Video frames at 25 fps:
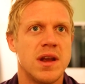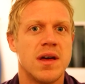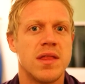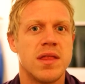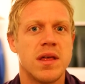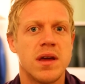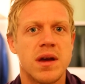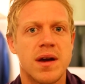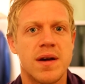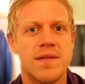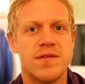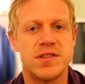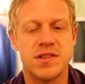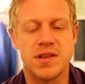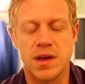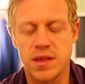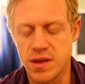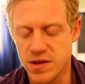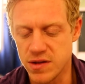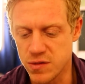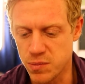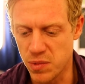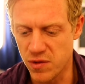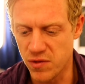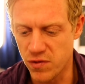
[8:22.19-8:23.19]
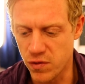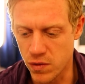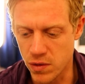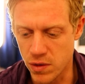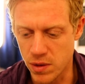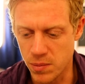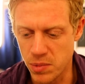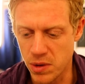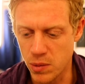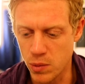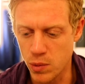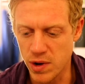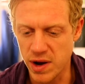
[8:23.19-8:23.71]
I think I've said this before,
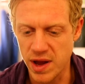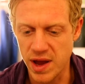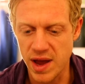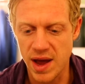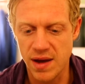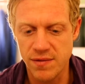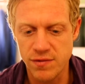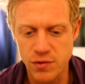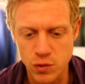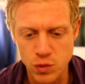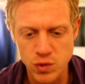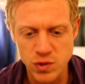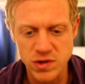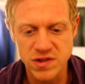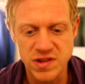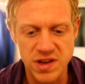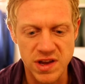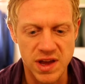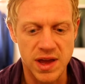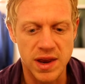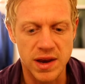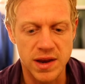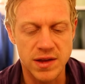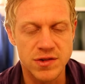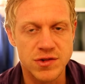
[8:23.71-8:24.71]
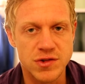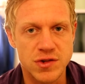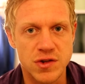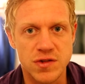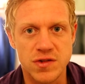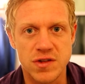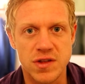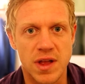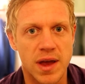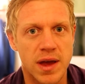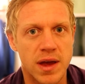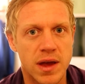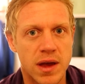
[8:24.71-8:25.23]
but when I have a routine, it's
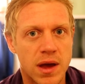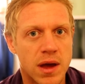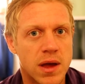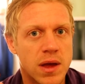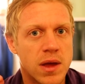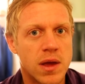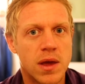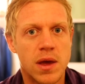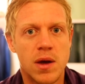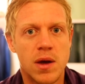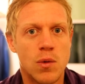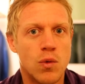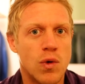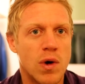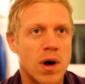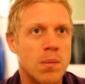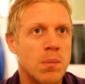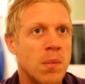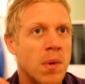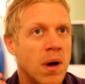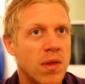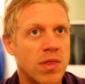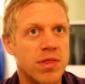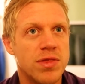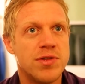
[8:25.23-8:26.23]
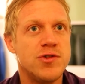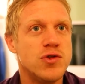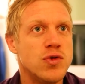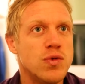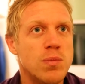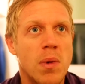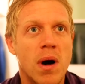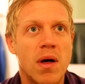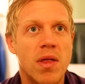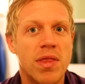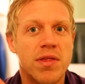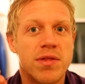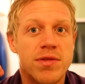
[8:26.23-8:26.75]
just like one month, two
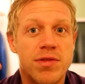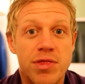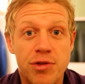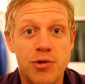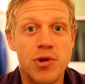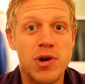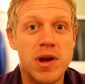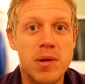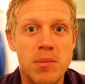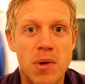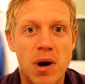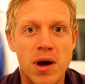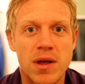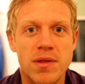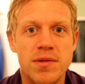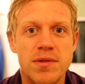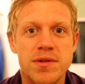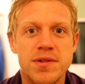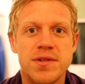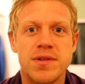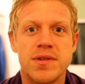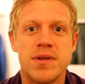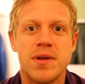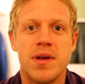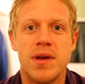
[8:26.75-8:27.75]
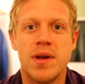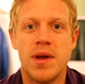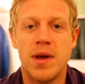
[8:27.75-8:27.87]
months, three months.